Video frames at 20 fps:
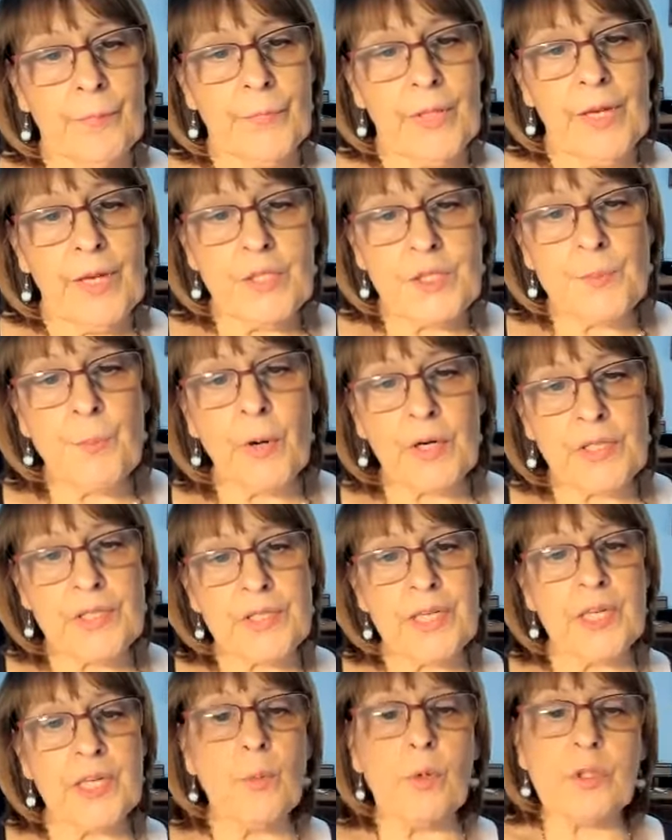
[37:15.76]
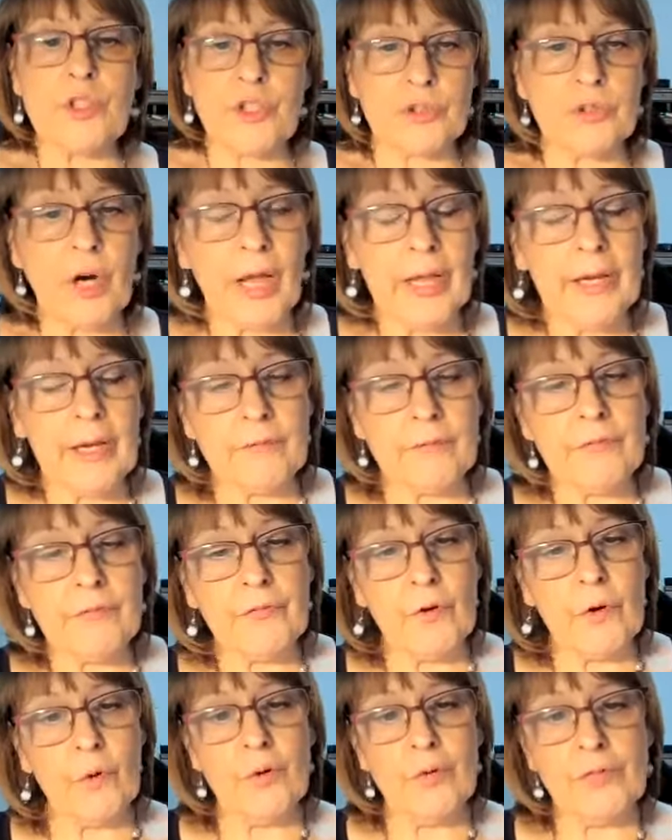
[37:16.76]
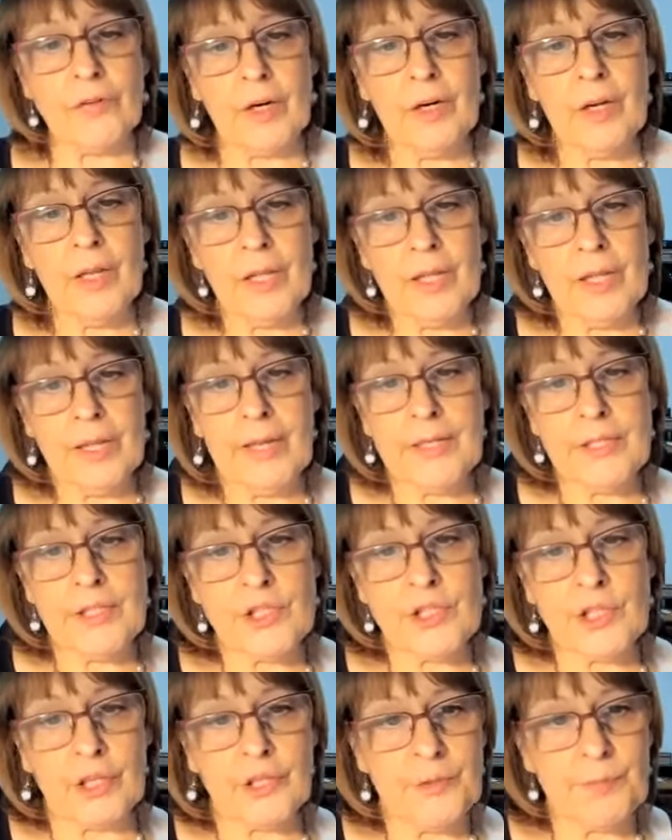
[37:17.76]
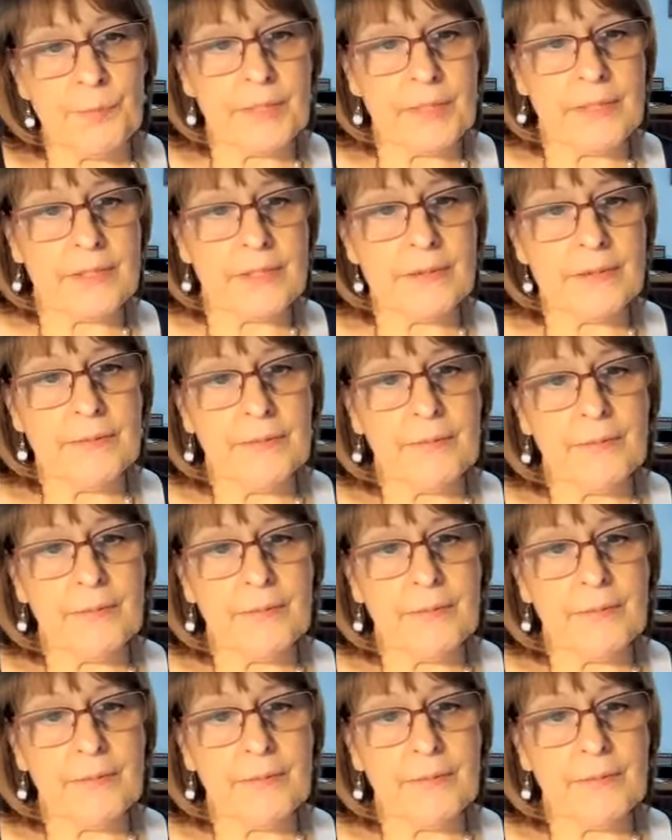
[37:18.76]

his mercy will triumph over his judgment.